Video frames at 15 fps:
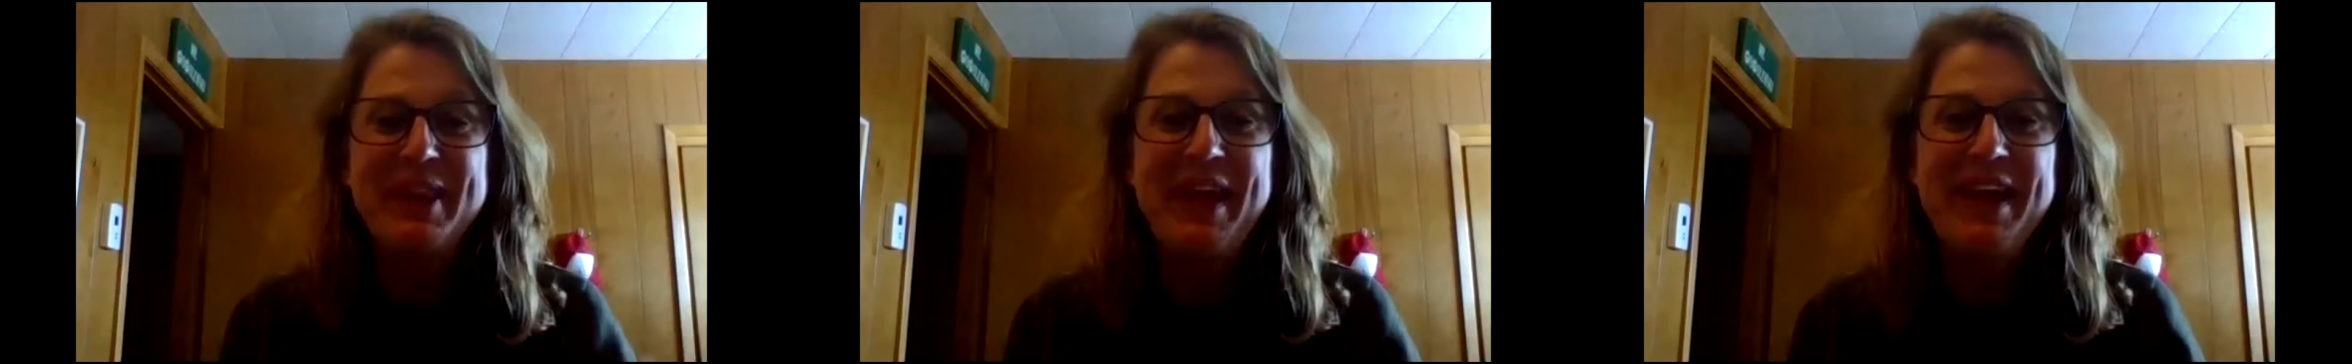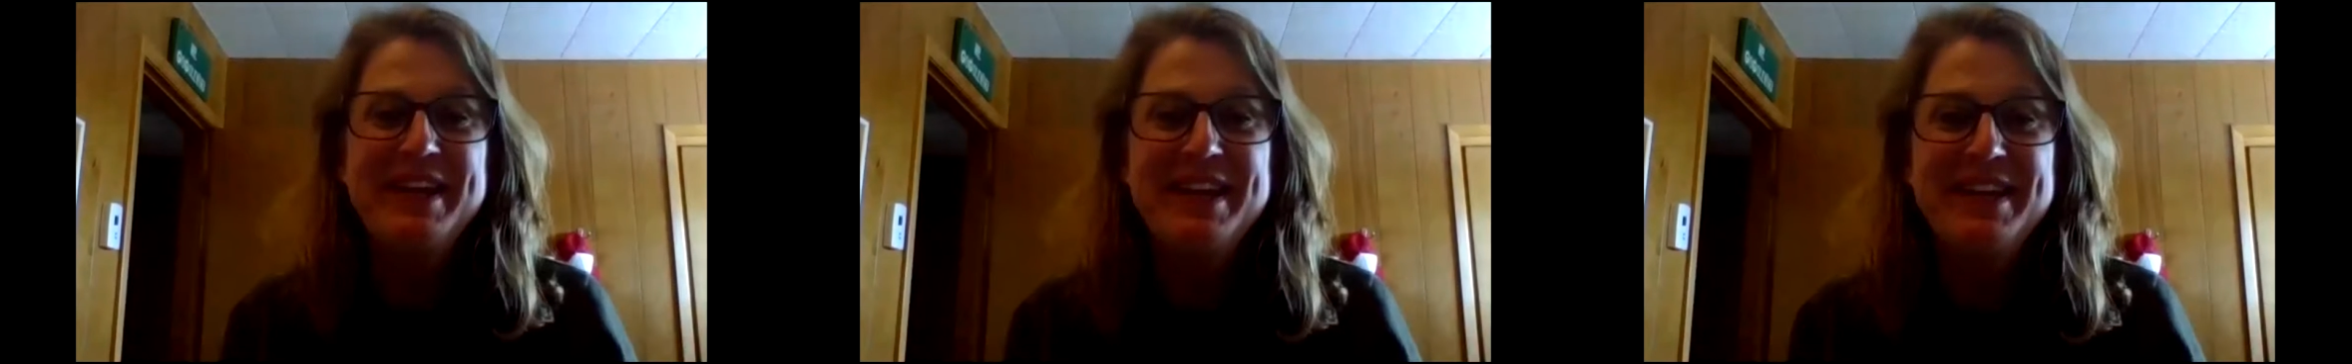the
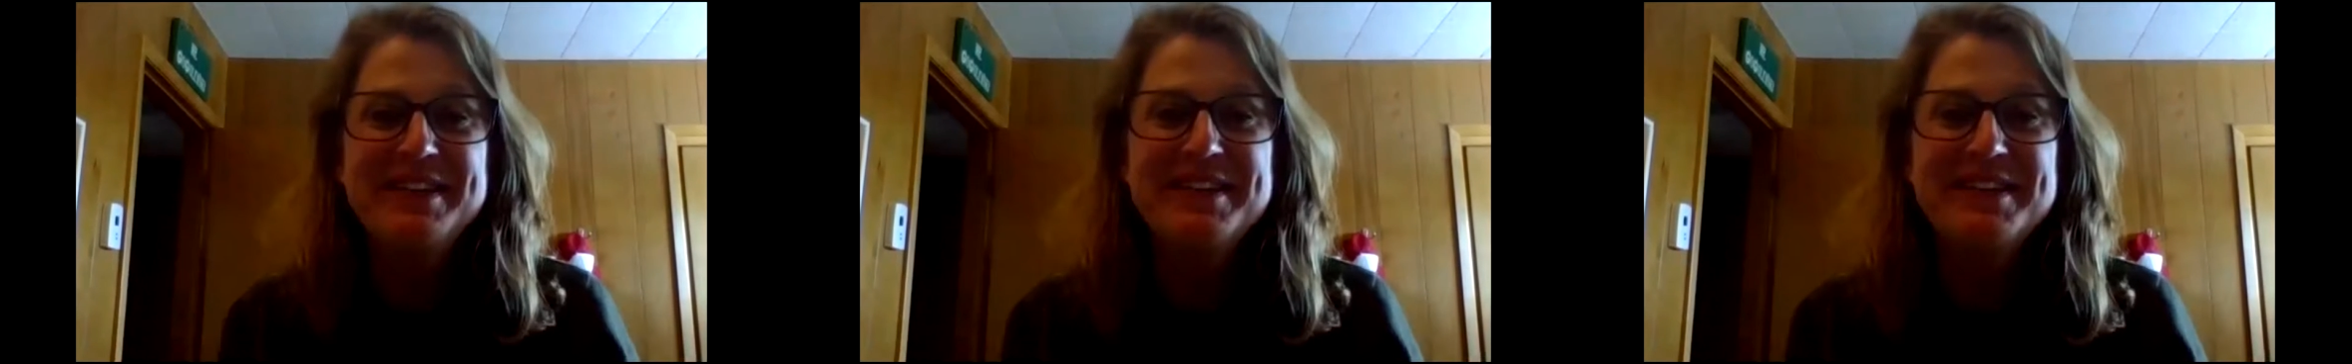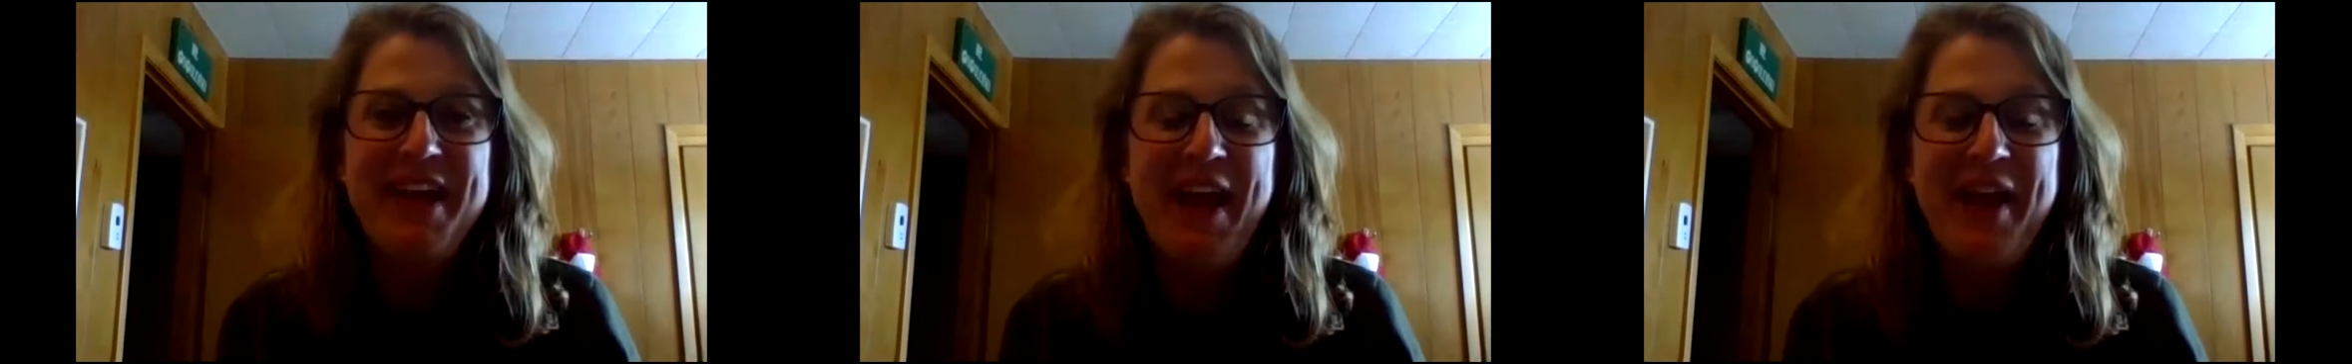lighting
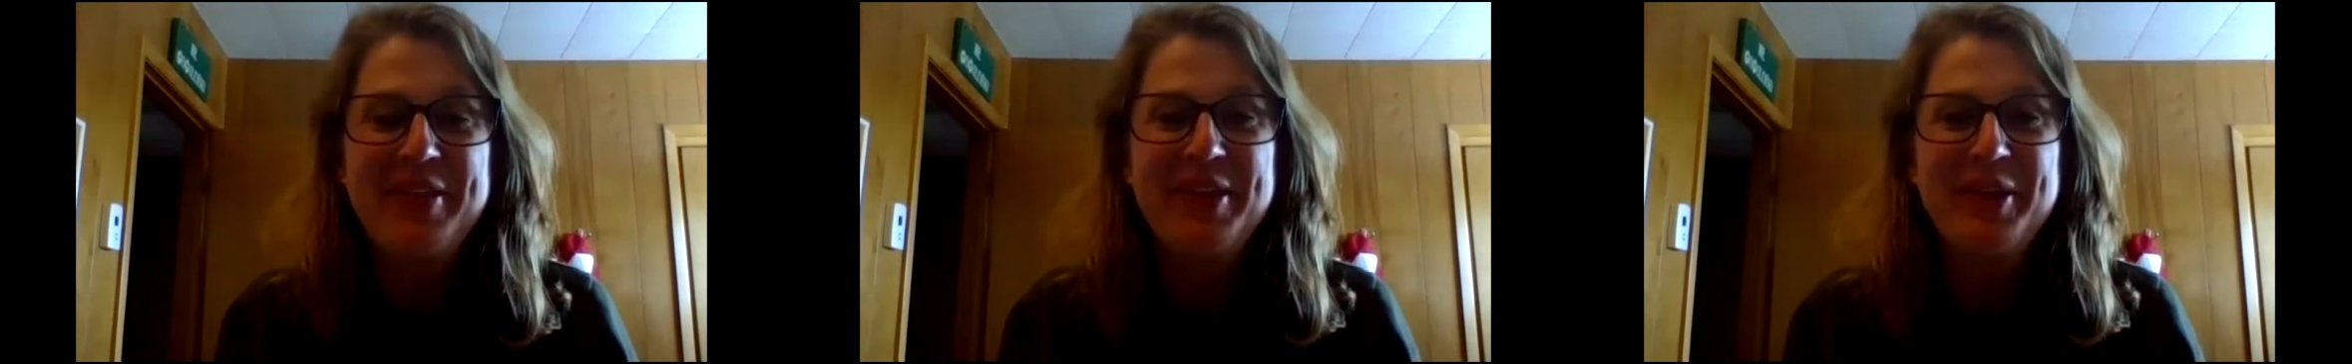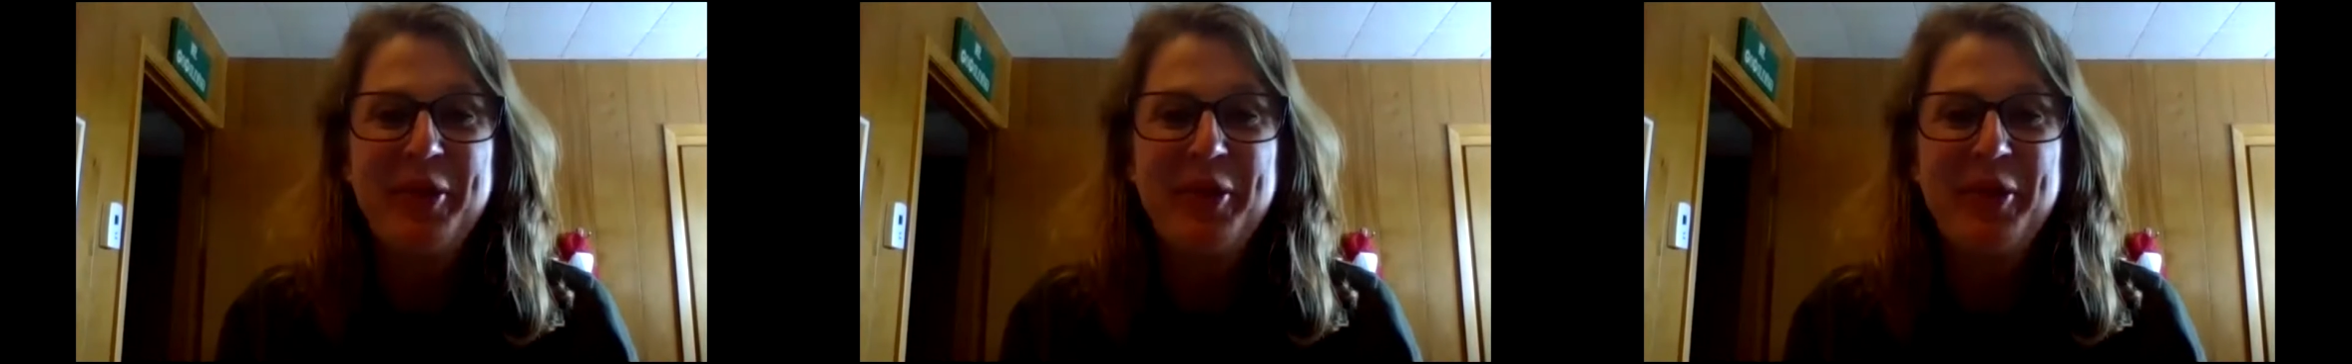is not the